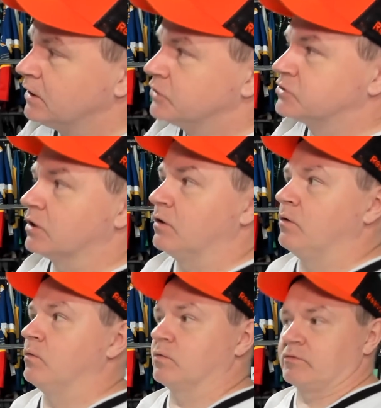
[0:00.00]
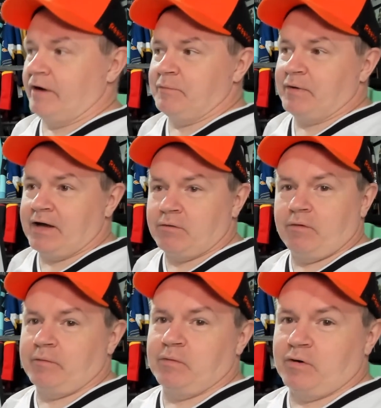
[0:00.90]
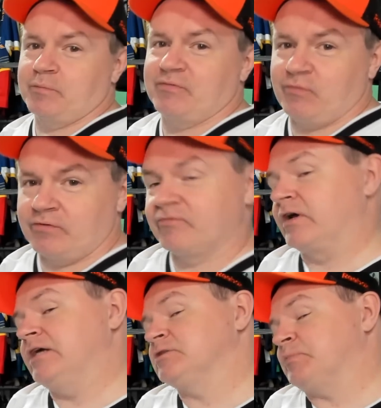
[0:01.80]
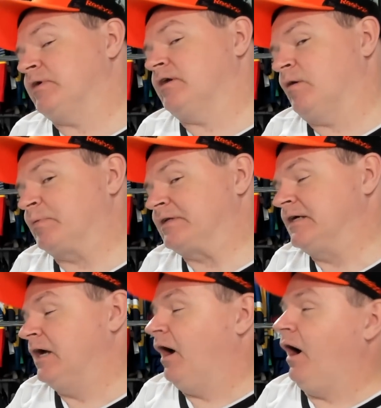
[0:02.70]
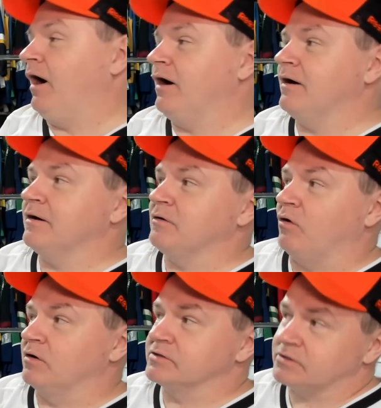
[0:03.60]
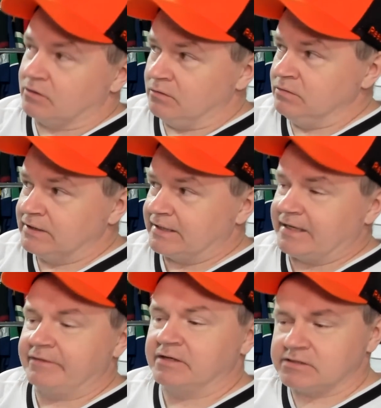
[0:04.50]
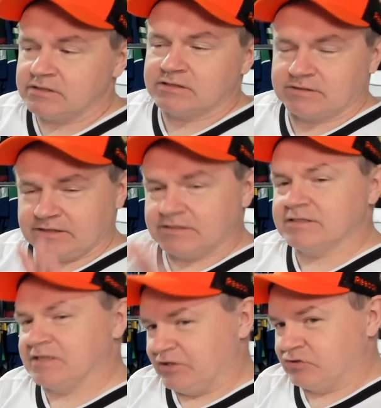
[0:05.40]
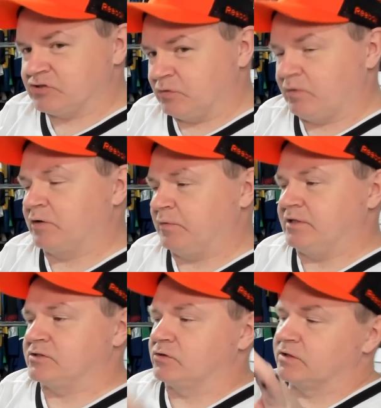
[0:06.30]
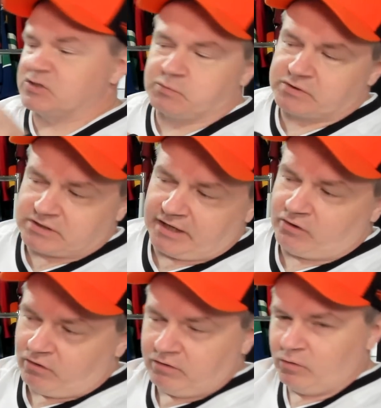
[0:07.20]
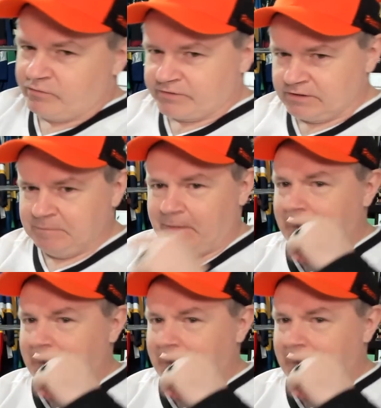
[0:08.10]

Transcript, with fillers: So we're right back where we were before free agent period opened. Uh, also, uh, and this is this is an interesting one to me. So this was kind of all over.